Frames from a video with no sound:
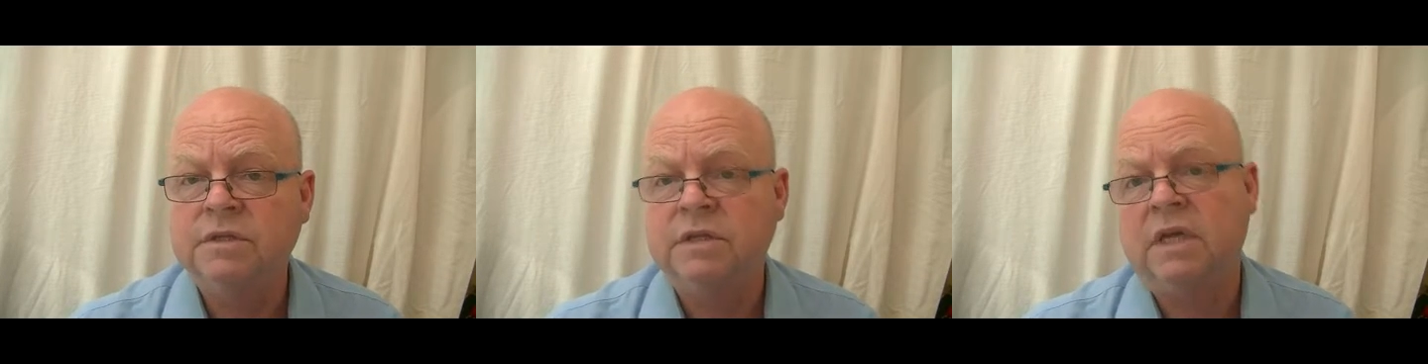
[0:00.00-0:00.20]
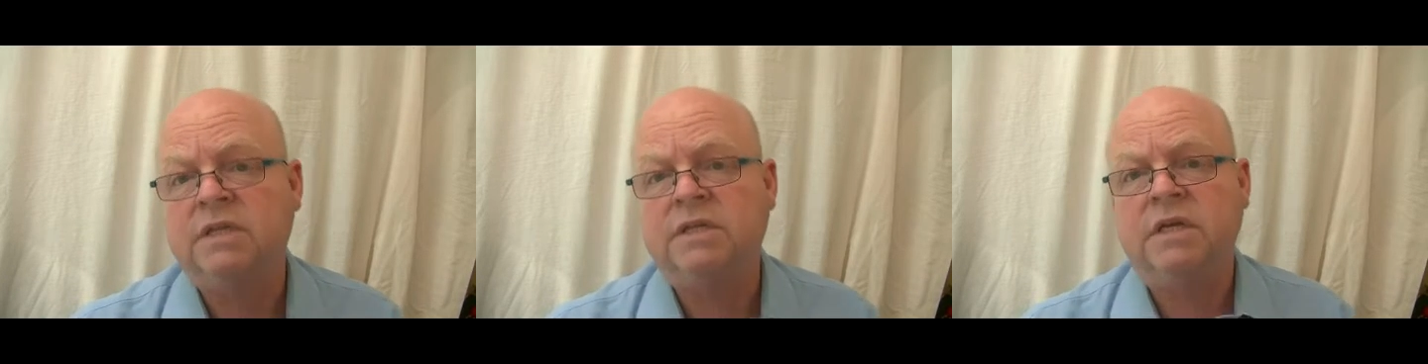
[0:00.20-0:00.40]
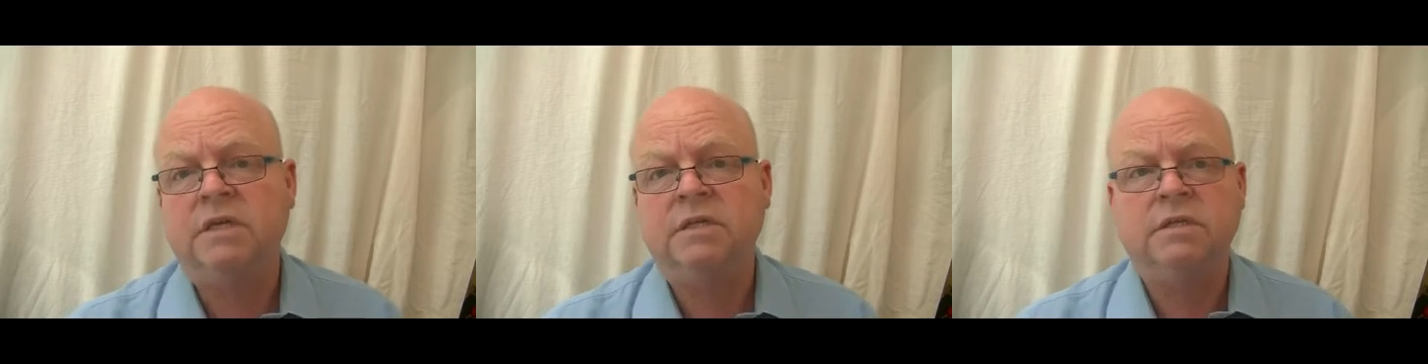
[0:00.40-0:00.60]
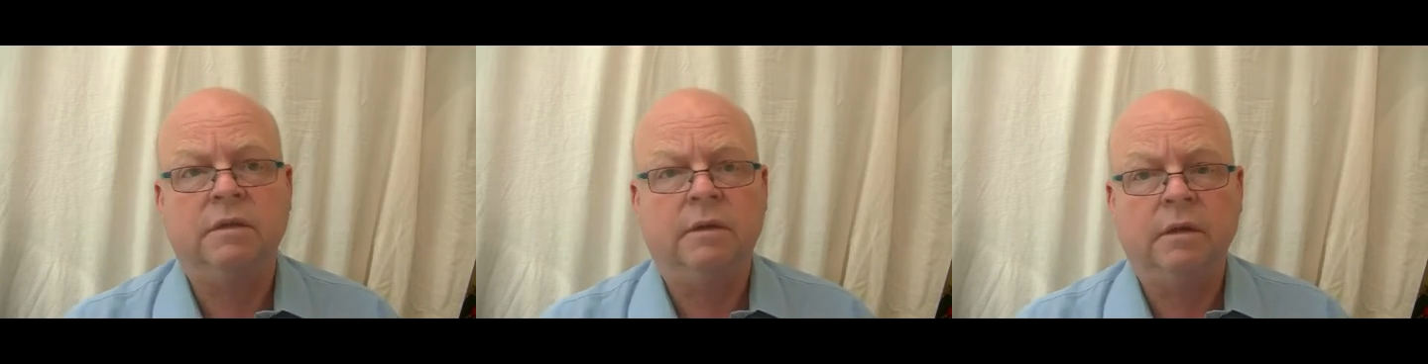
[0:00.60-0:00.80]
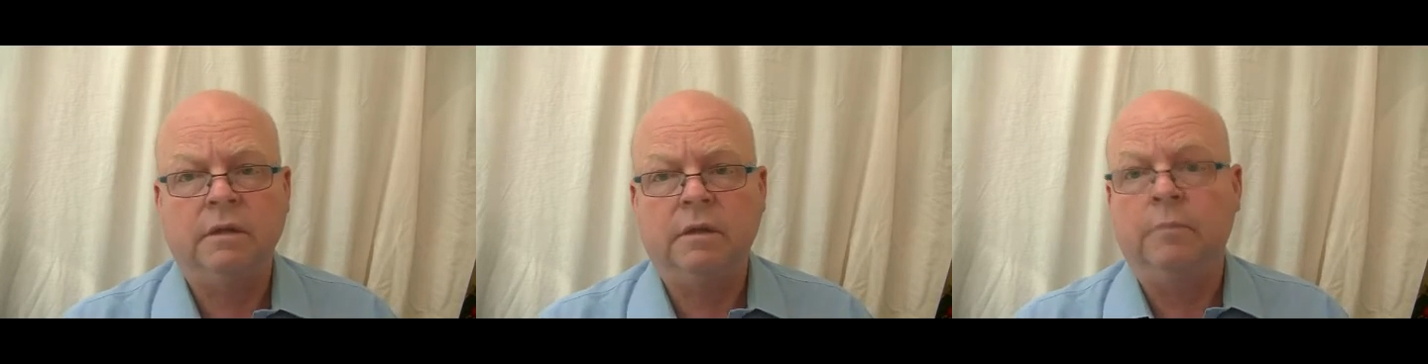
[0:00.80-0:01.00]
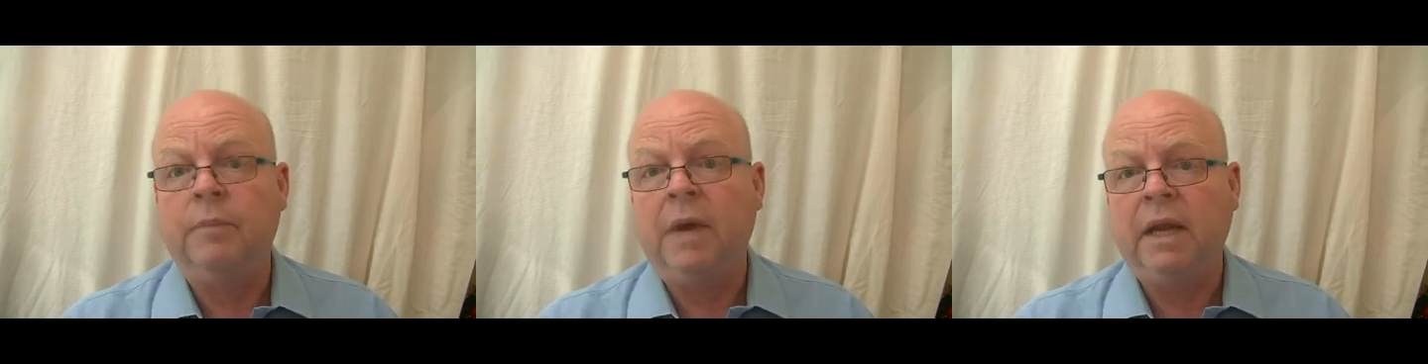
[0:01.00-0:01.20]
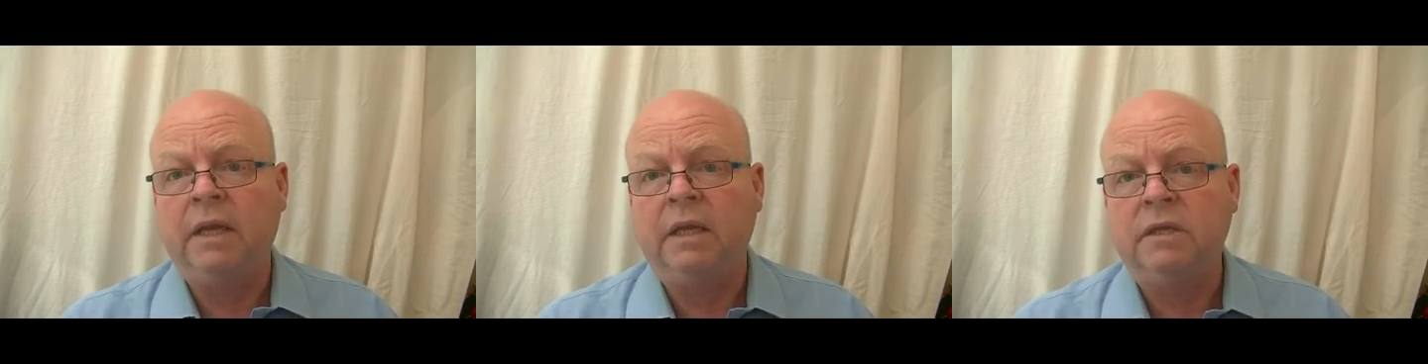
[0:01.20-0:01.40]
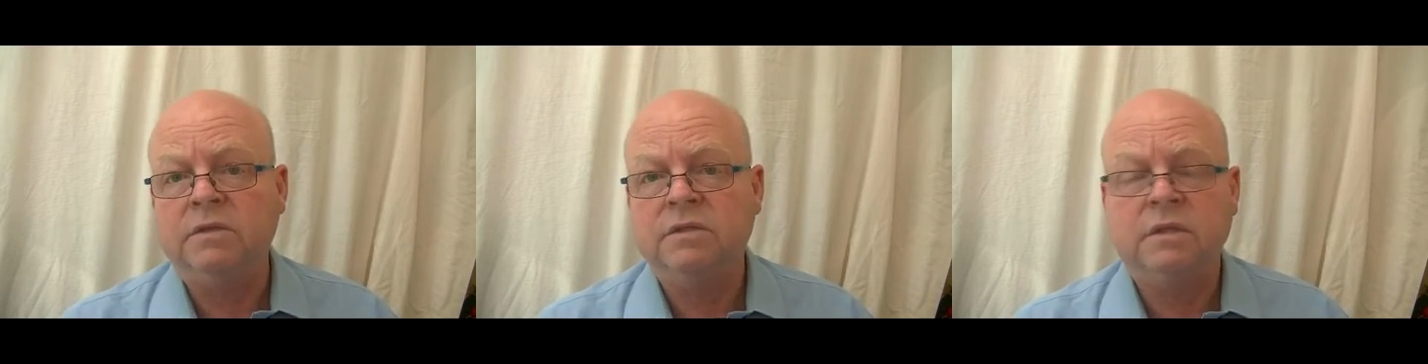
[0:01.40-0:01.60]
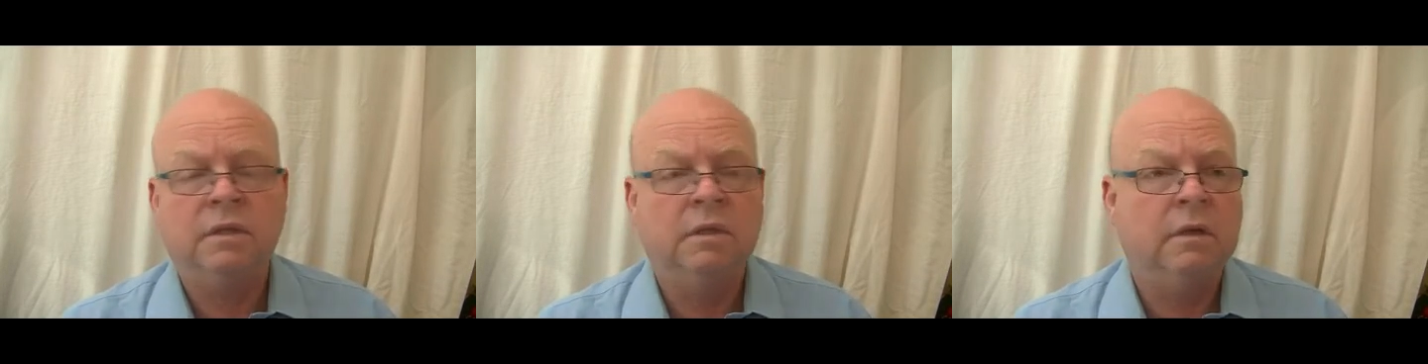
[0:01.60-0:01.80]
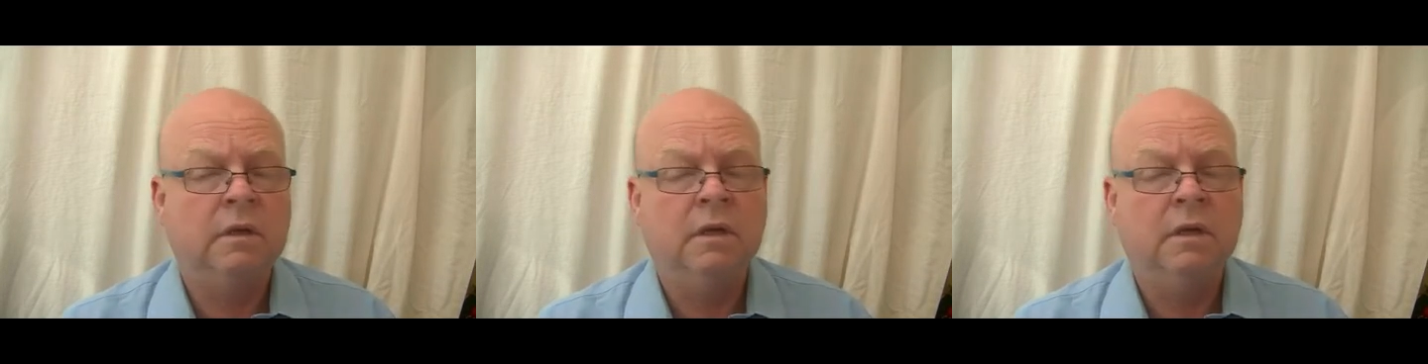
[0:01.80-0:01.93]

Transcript: such as the Bunnings and